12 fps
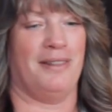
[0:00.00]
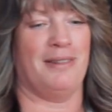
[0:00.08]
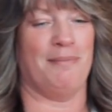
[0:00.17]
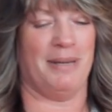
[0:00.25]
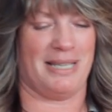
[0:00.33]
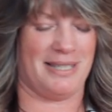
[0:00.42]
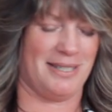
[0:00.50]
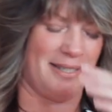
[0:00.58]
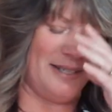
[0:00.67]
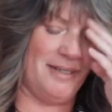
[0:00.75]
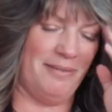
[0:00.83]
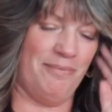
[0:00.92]

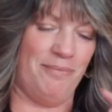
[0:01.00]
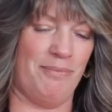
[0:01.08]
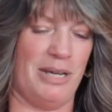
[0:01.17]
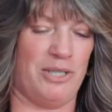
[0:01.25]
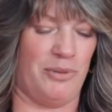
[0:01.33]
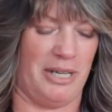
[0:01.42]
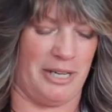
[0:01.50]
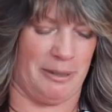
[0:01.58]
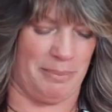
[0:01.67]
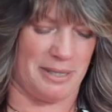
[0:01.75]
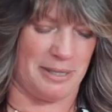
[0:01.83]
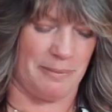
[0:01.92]
the measuring
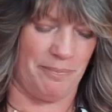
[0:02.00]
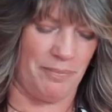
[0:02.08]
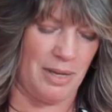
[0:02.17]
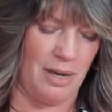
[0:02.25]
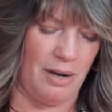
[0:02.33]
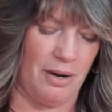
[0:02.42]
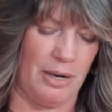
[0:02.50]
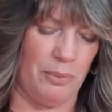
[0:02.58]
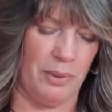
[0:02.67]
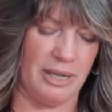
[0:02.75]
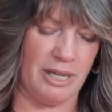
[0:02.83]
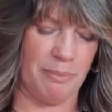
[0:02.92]
cups. All right,
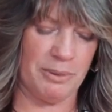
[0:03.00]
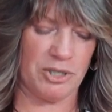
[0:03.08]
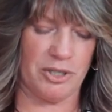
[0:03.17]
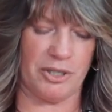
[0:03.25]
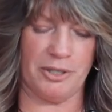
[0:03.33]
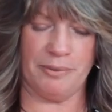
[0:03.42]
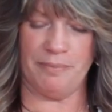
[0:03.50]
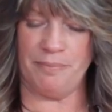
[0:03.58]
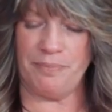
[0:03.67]
1 cup of sugar.